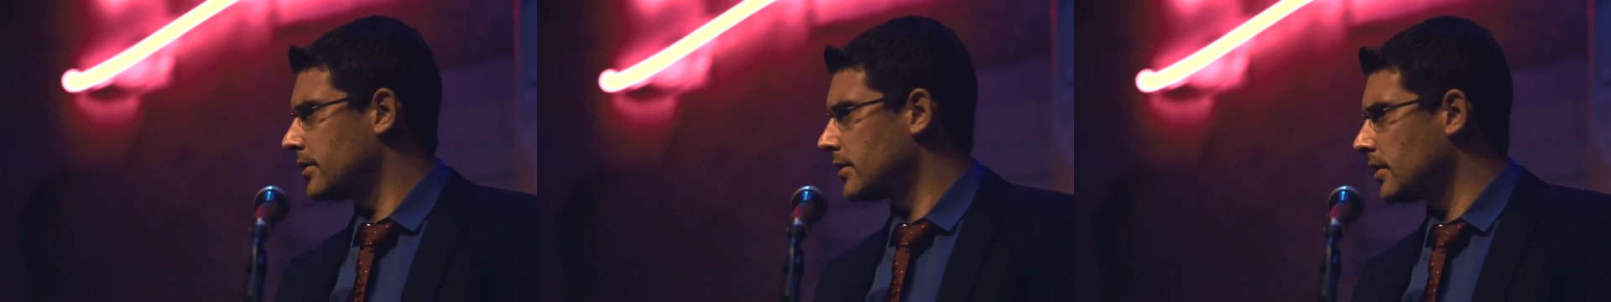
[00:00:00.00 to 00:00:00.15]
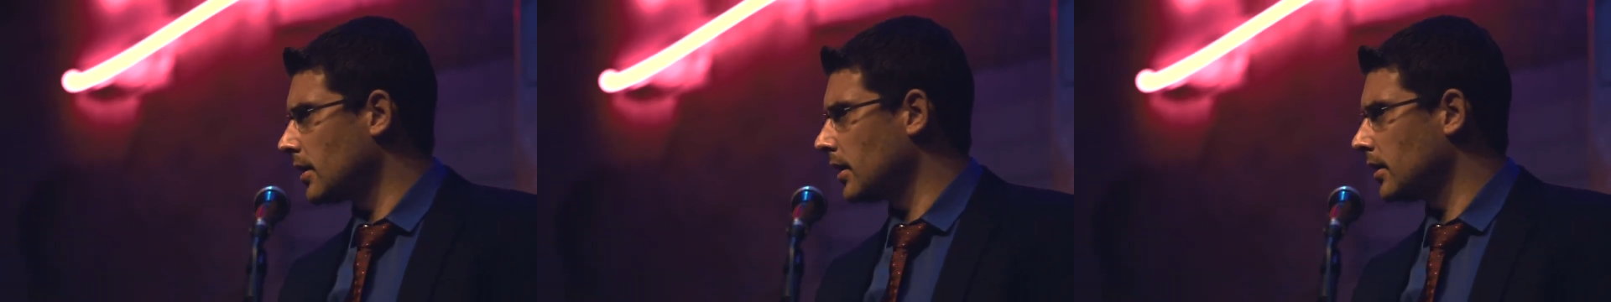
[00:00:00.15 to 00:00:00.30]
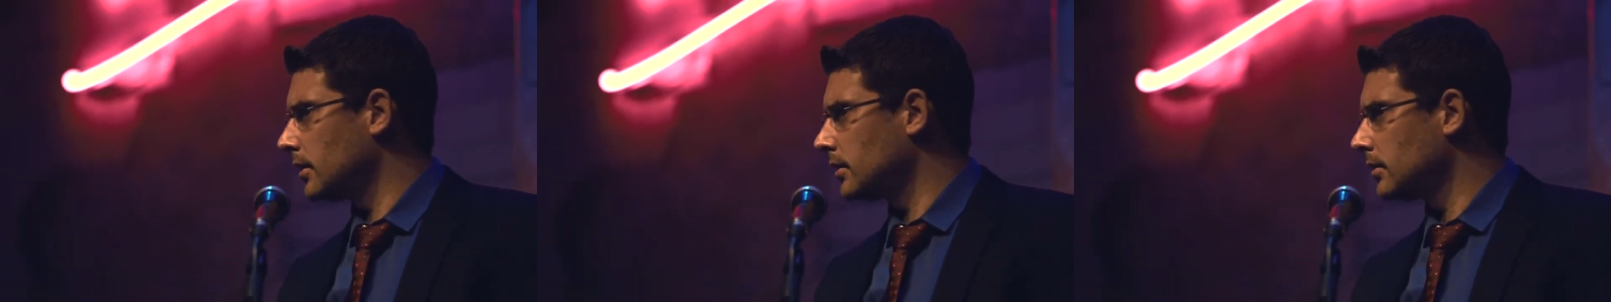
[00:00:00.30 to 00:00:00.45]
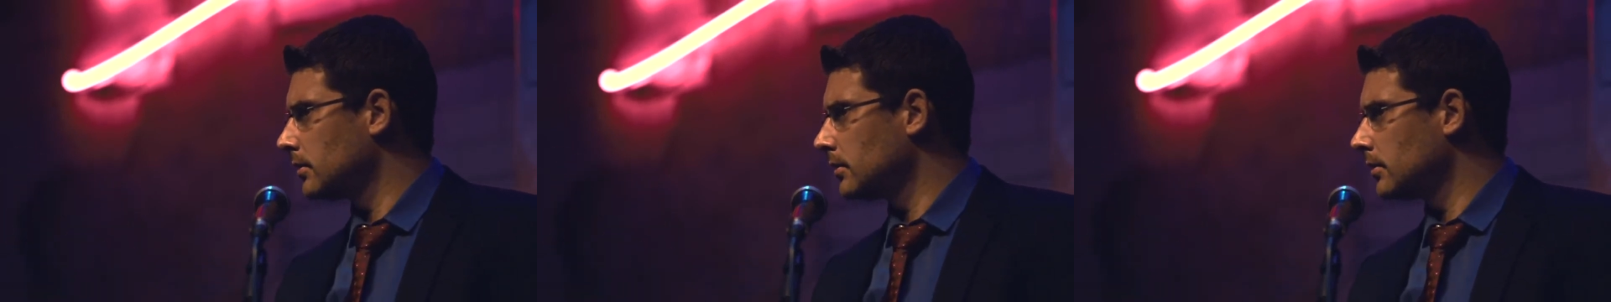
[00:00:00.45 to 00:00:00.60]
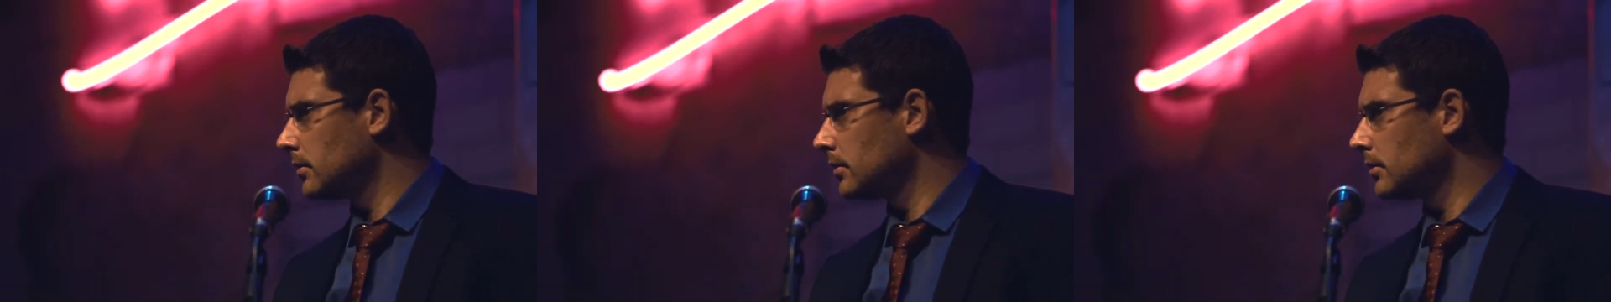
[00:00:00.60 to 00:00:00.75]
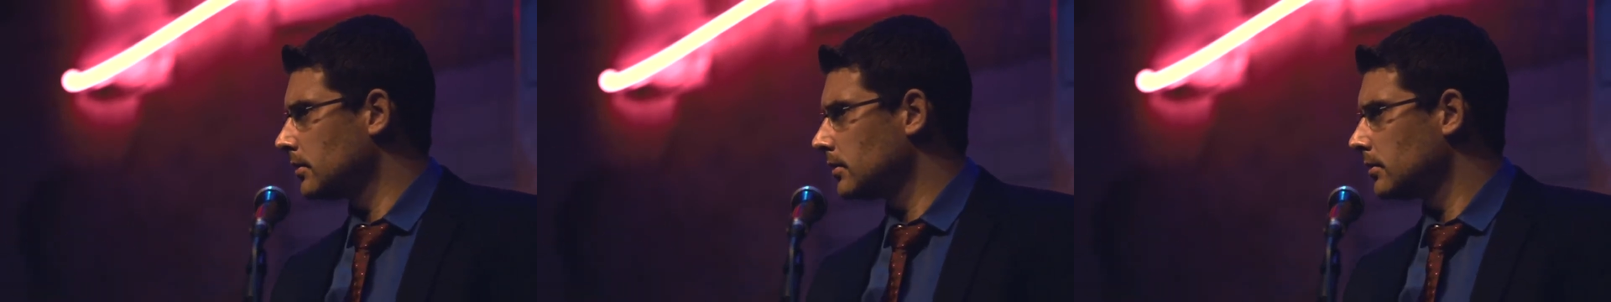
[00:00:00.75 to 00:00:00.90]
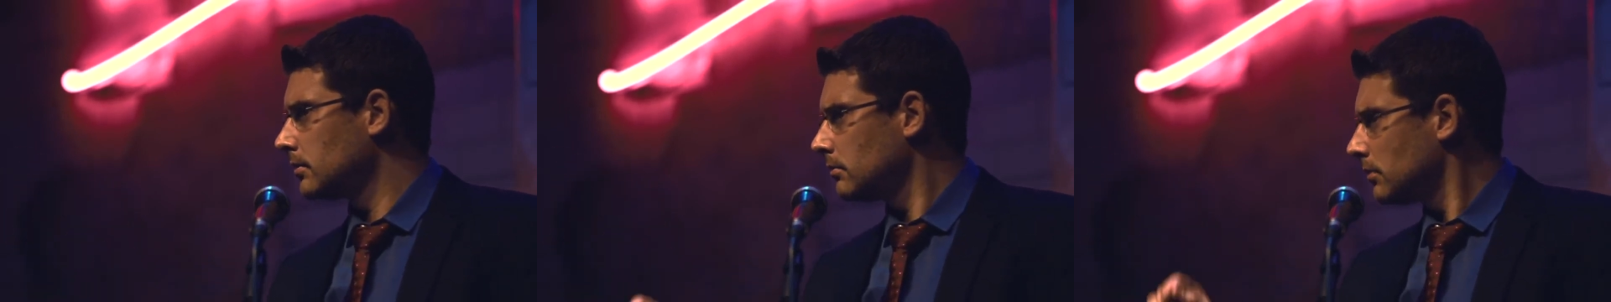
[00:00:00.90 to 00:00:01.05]
sir.
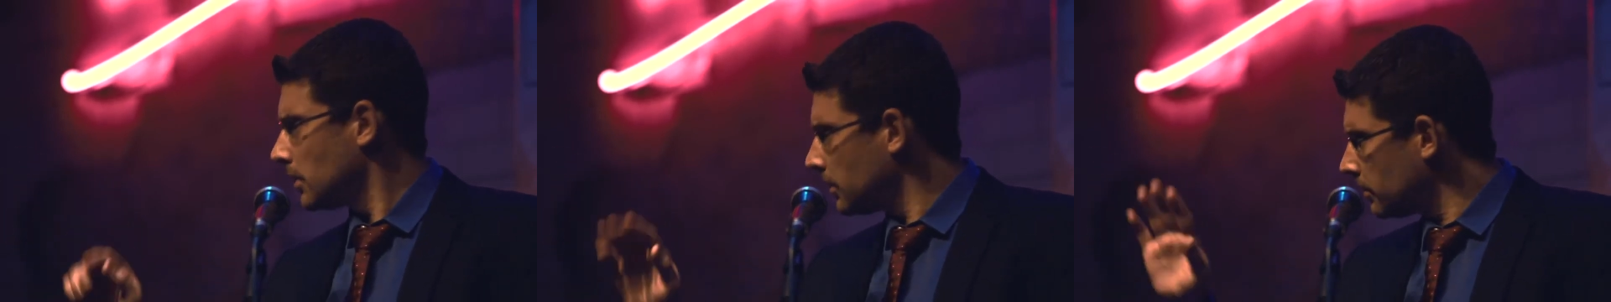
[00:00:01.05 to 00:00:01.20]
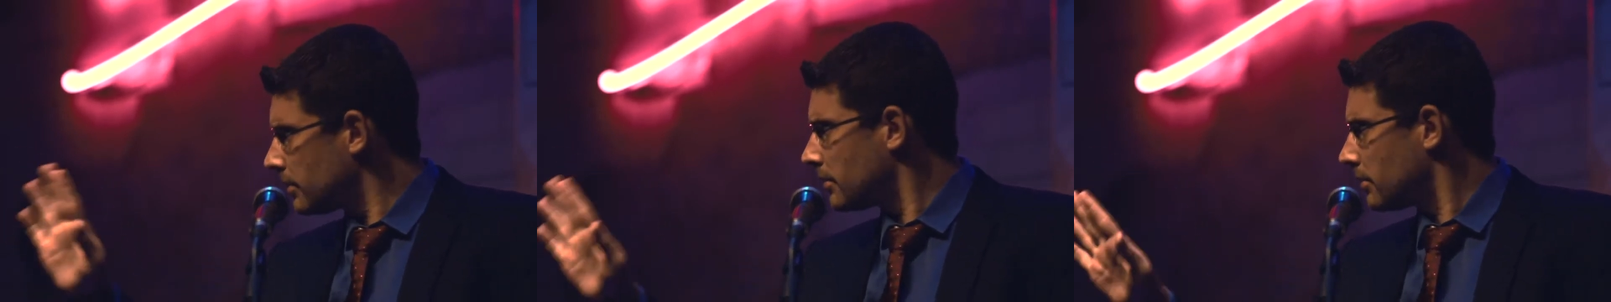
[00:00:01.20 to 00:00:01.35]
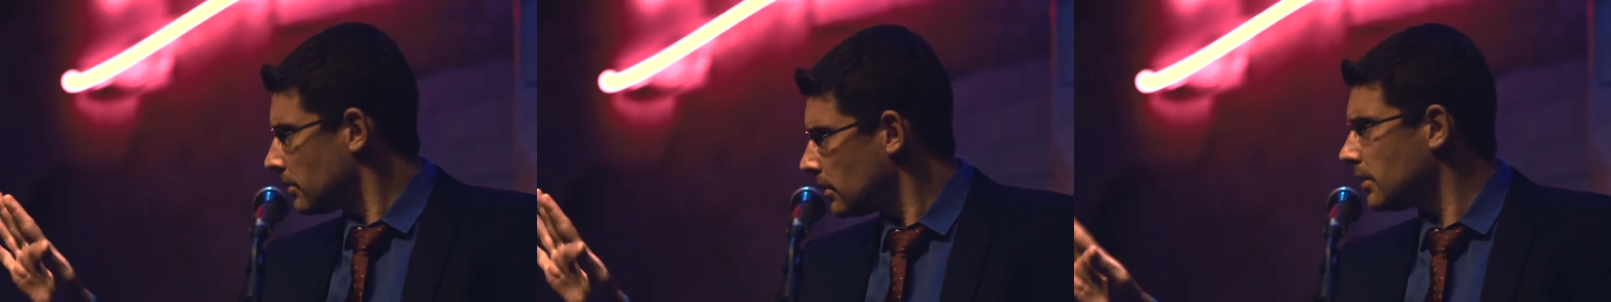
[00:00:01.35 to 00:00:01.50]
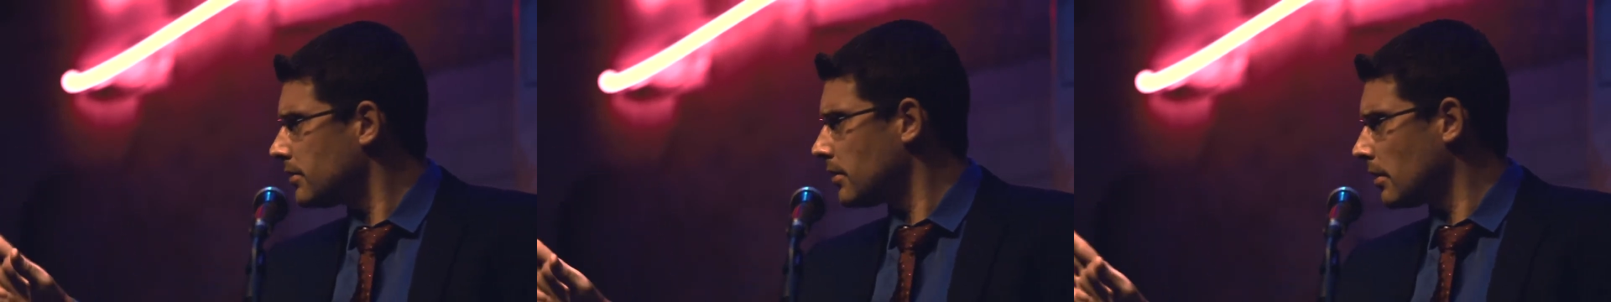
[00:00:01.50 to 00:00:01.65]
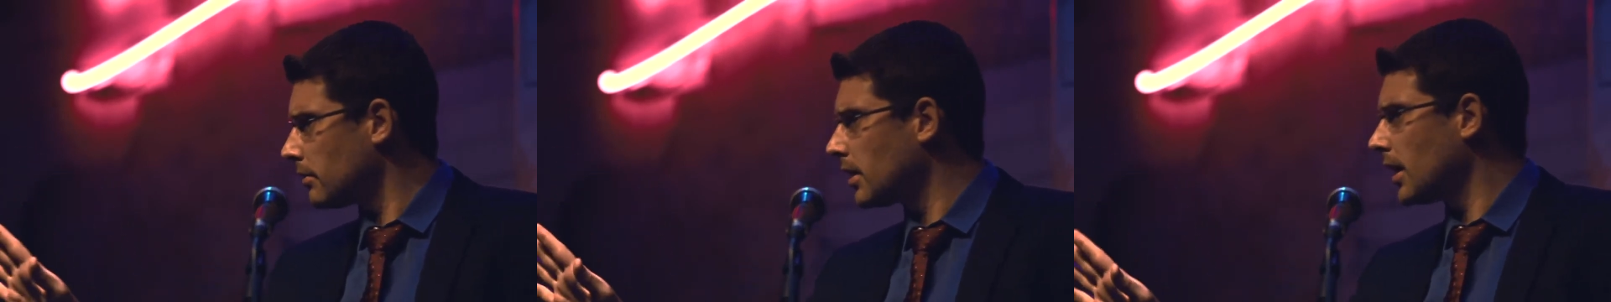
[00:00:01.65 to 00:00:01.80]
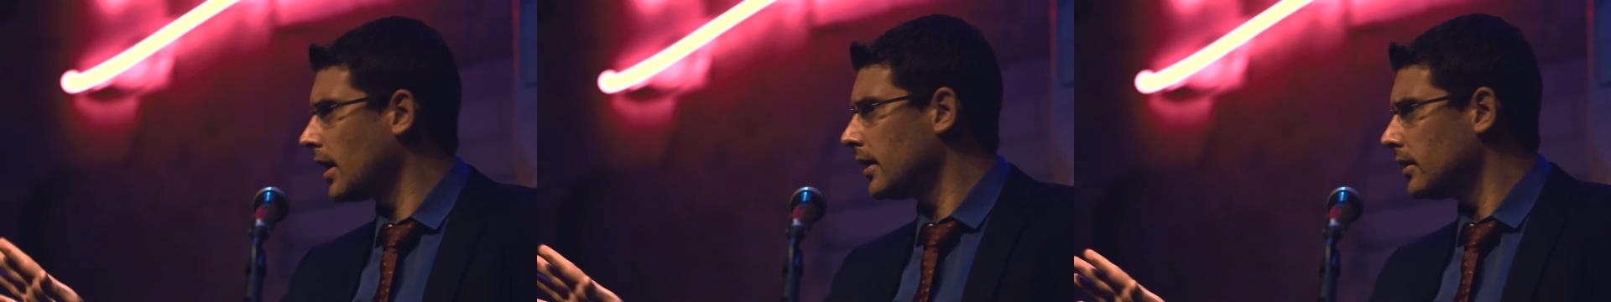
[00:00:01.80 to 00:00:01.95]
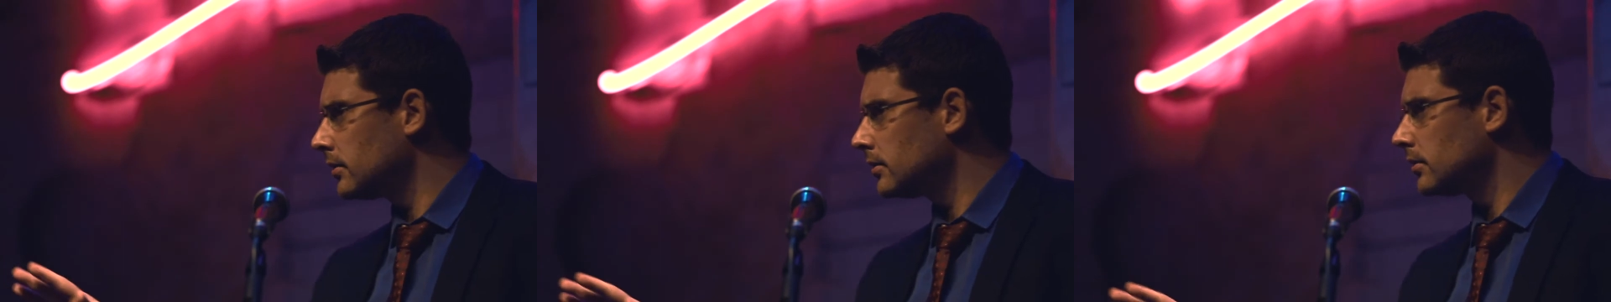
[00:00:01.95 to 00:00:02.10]
It's
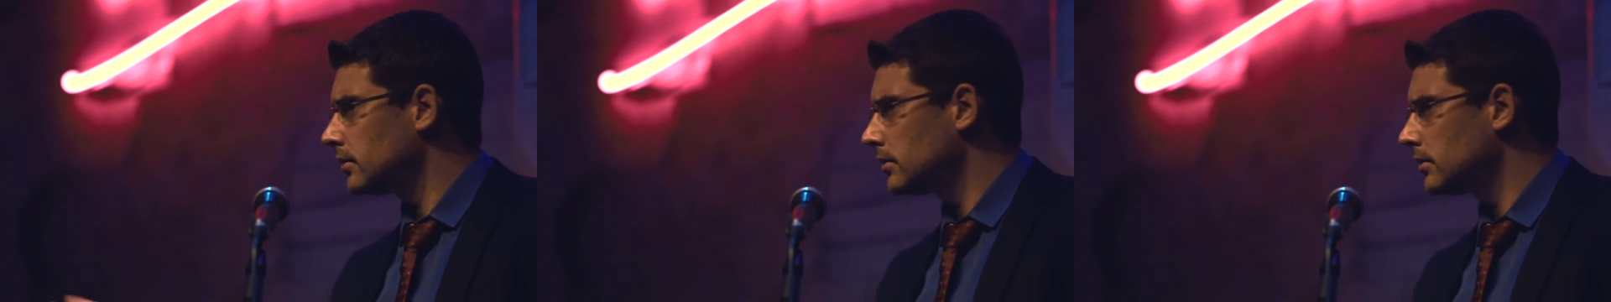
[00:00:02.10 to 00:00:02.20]
okay.